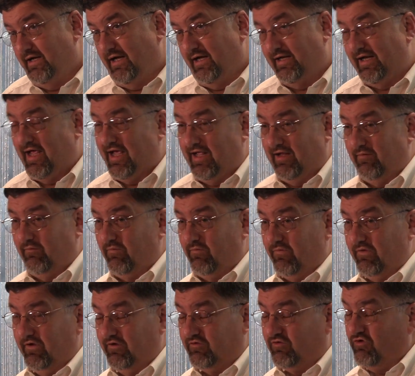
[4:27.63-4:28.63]
and that
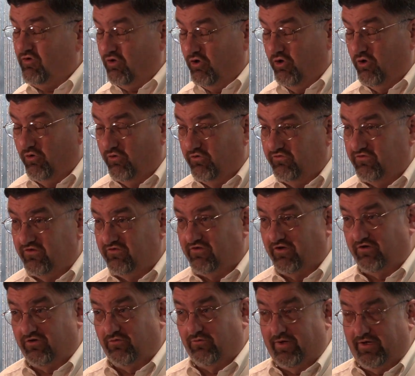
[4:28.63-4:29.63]
is closed. It's
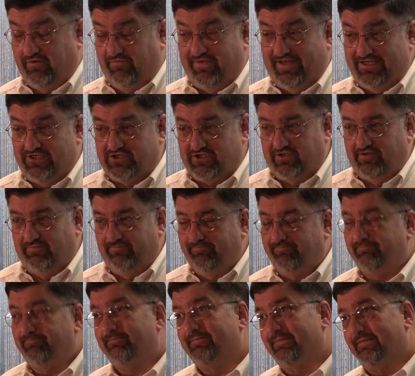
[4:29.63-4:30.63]
under renovation."
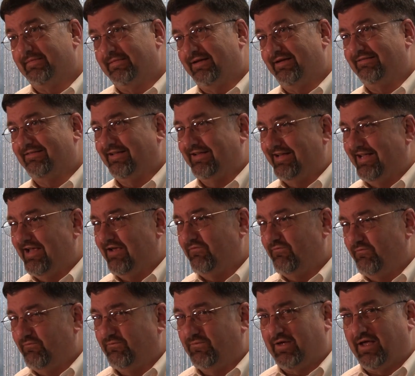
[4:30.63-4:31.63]
I said,
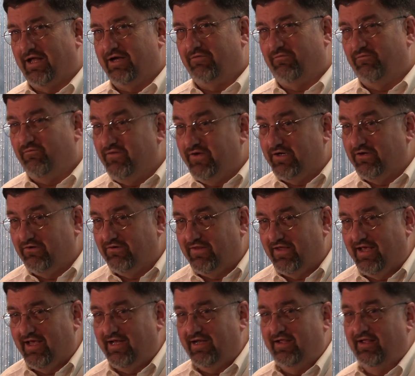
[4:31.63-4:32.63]
"Yeah, kind of figured
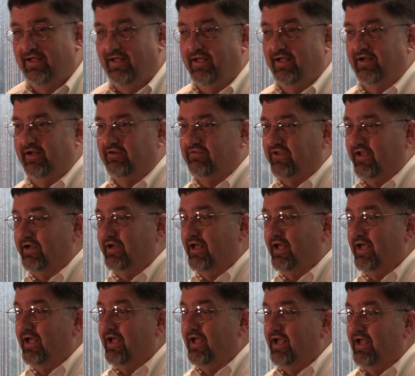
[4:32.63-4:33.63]
that." He said
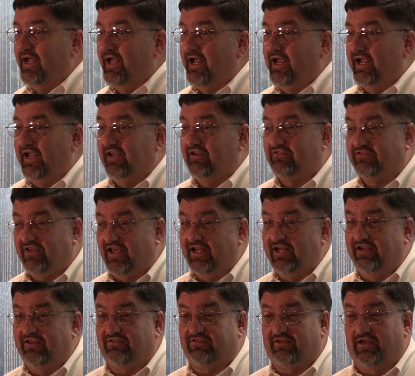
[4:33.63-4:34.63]
he
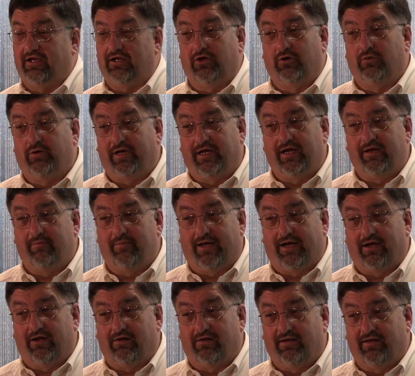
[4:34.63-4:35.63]
sent you an
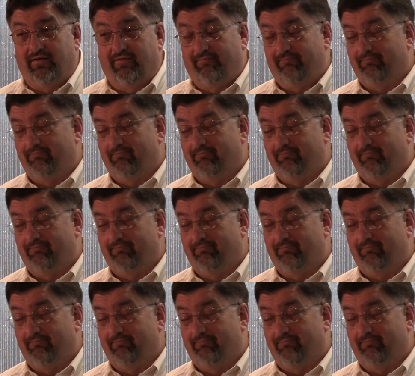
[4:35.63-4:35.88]
email,